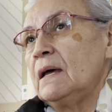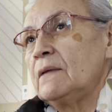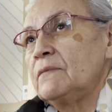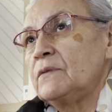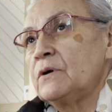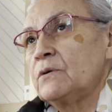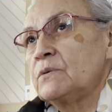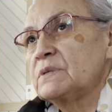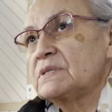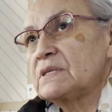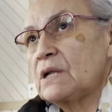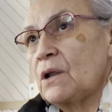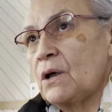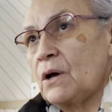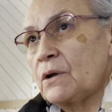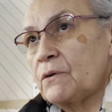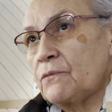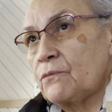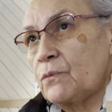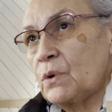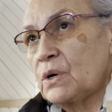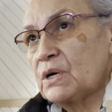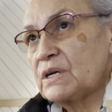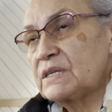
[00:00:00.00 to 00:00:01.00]
There was a lot
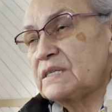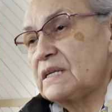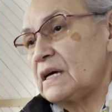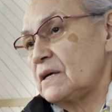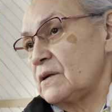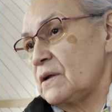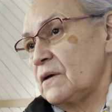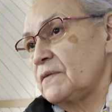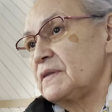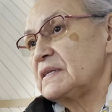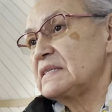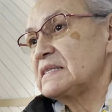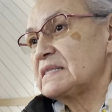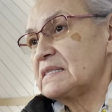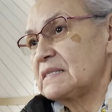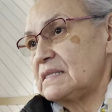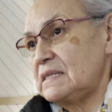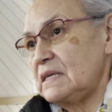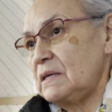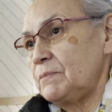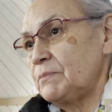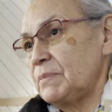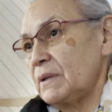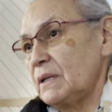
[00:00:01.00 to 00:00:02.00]
of work done on the
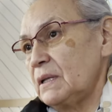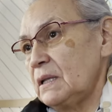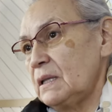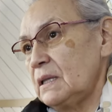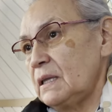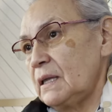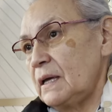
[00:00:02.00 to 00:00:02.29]
steeple